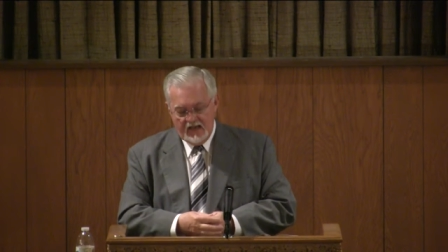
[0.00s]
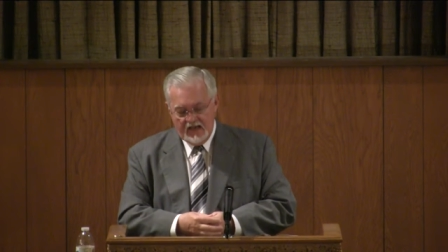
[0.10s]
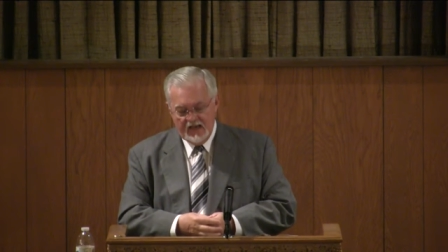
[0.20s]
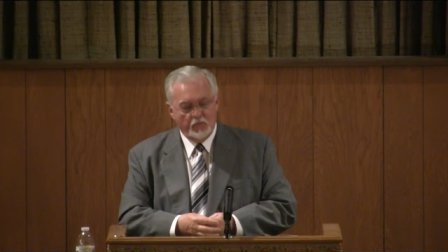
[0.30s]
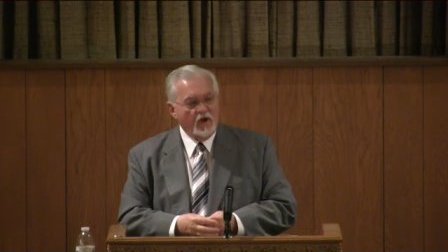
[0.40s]

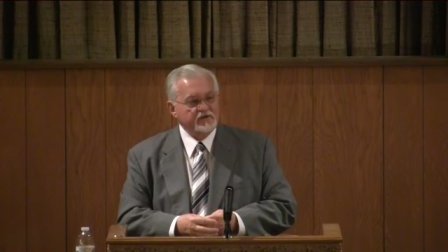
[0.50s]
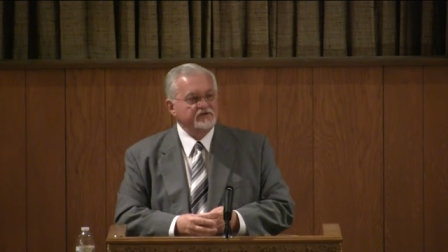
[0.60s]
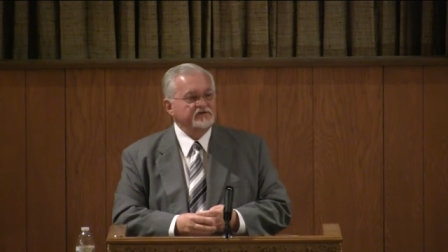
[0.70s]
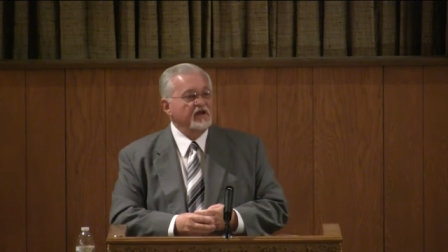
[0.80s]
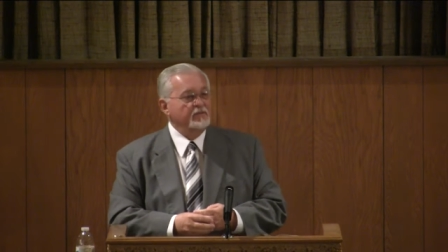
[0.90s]
he wasn't
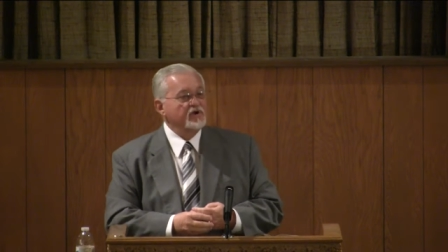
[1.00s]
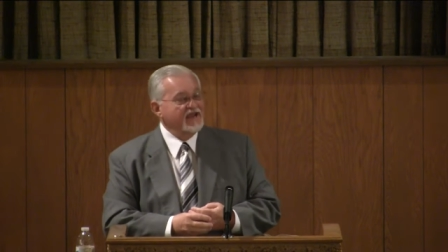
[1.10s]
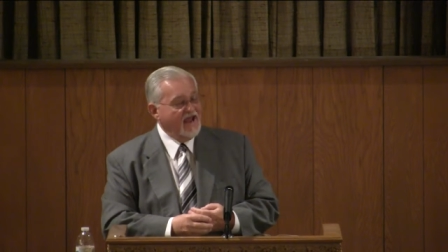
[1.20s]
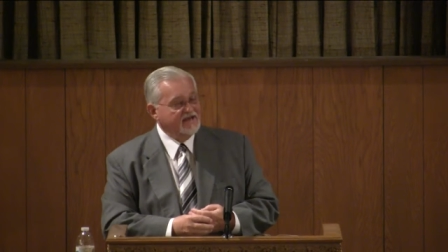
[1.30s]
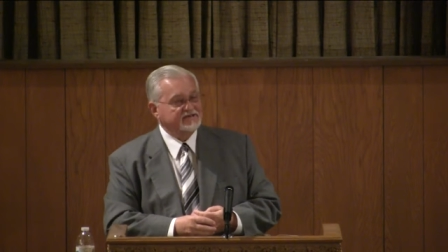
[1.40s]
stubborn
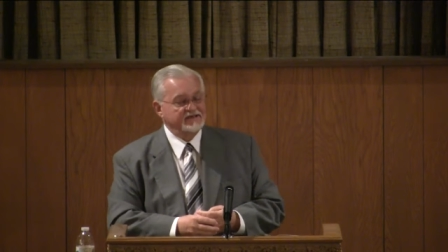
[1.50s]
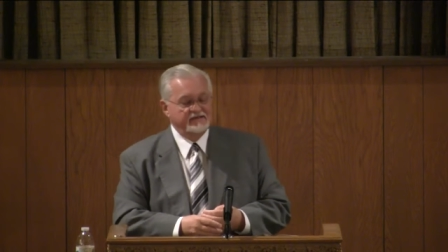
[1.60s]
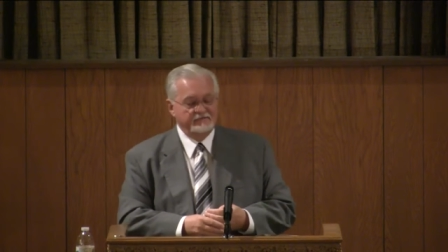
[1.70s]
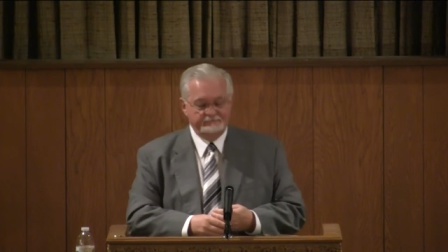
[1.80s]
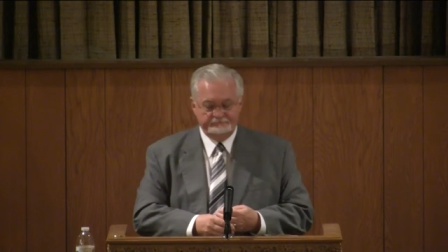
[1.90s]
against it
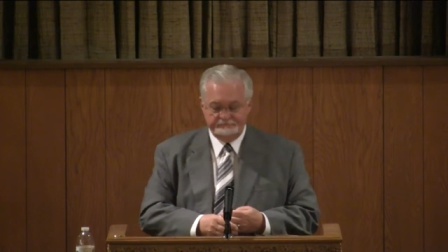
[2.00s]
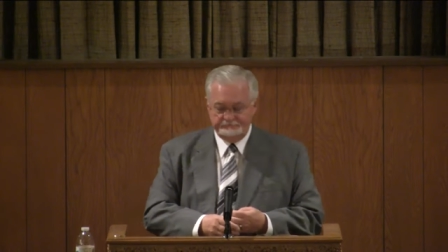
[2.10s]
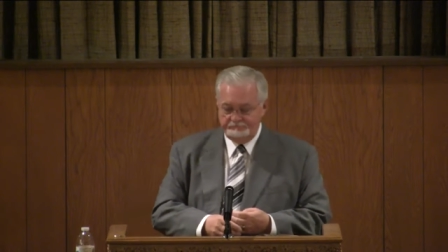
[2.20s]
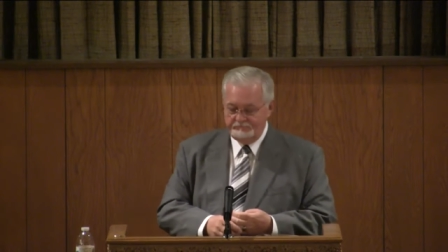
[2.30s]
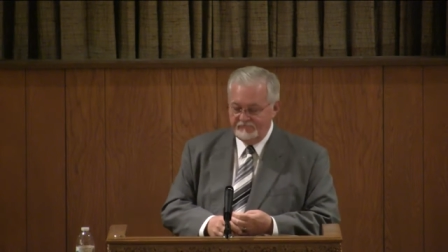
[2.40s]

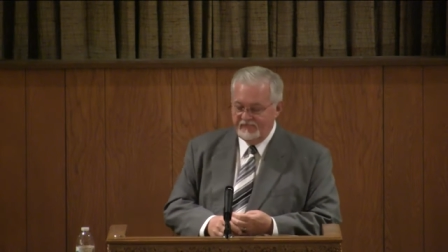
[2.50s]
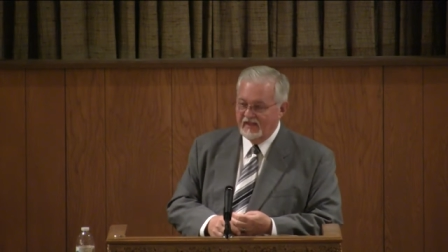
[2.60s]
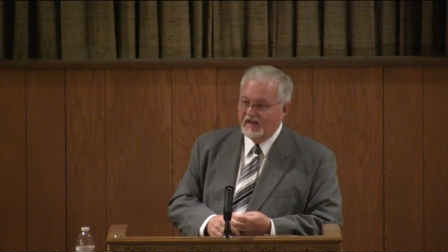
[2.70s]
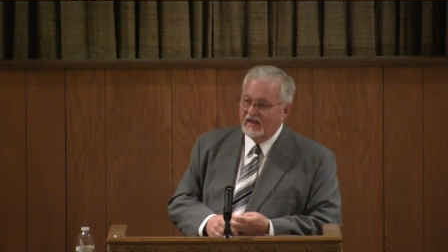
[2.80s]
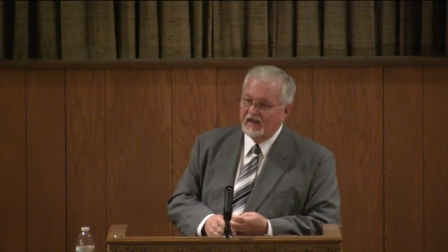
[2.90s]

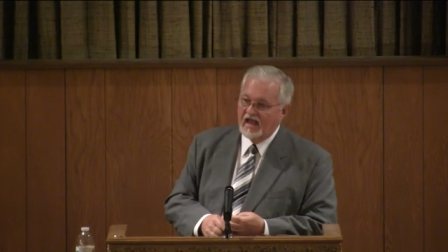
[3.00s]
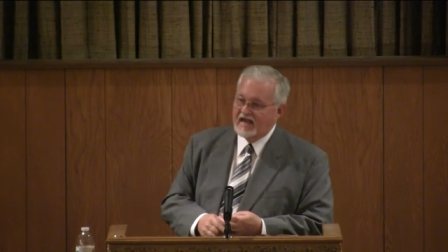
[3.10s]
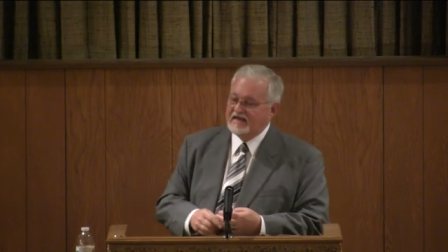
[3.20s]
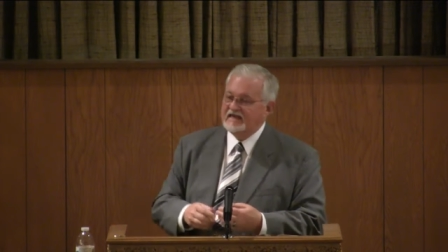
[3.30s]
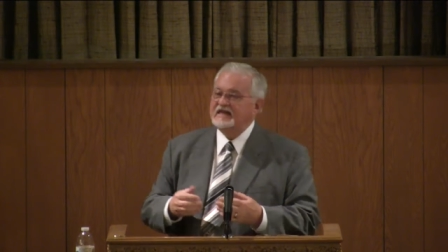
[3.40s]
and
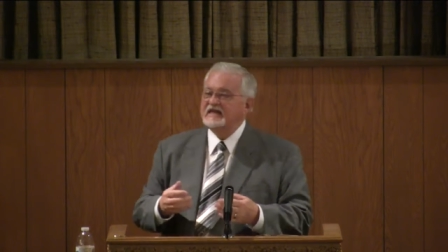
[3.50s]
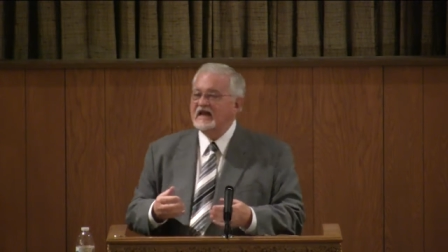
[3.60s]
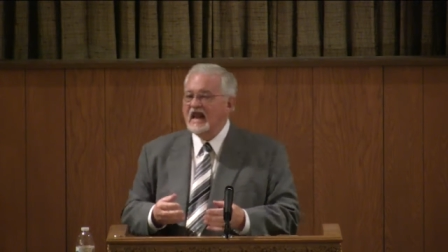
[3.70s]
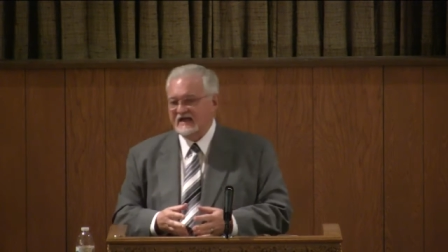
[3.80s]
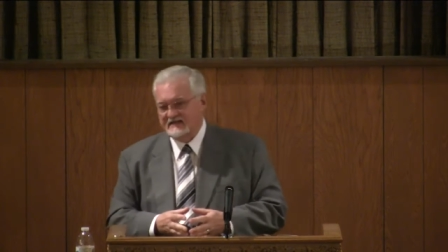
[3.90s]
he didn't
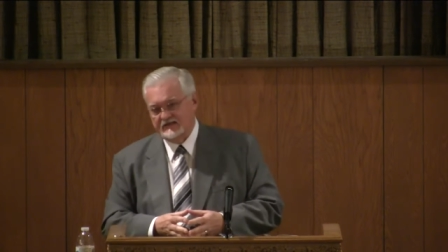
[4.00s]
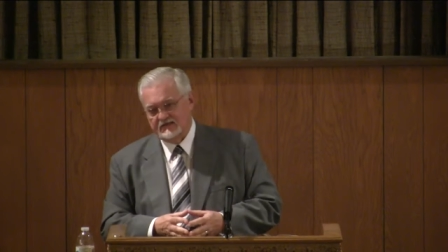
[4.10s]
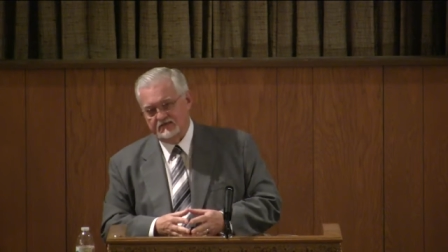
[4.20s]
neglect it.